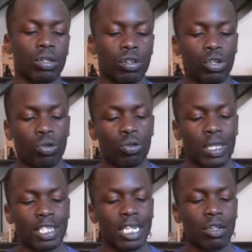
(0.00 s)
to
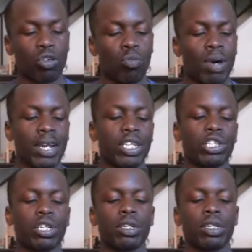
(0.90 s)
the general
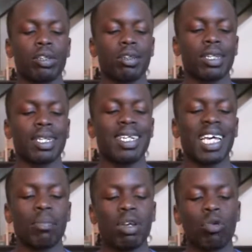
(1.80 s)
manager,
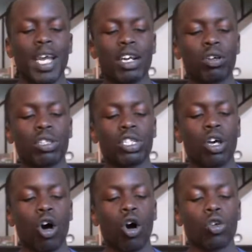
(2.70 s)
Debbie Reynolds
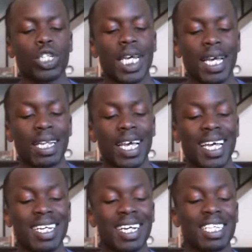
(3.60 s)
Hotel
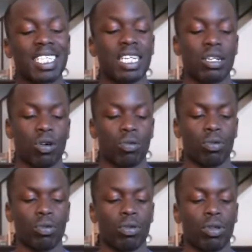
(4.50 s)
and Casino,
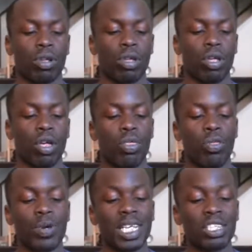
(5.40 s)

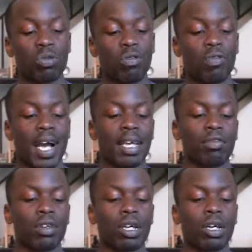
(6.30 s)
305
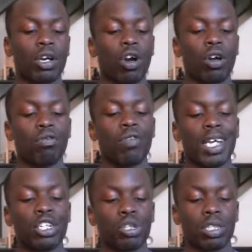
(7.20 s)

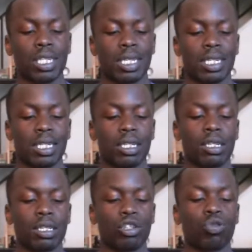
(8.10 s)
Convention Center
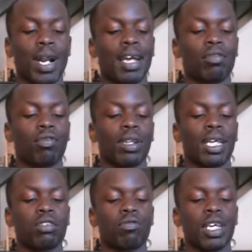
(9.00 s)
Drive,
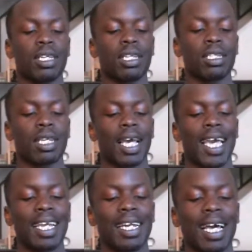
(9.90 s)
Las Vegas,
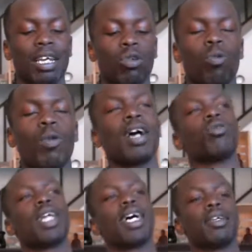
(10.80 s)

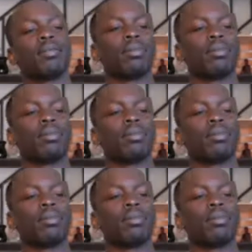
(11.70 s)
89109.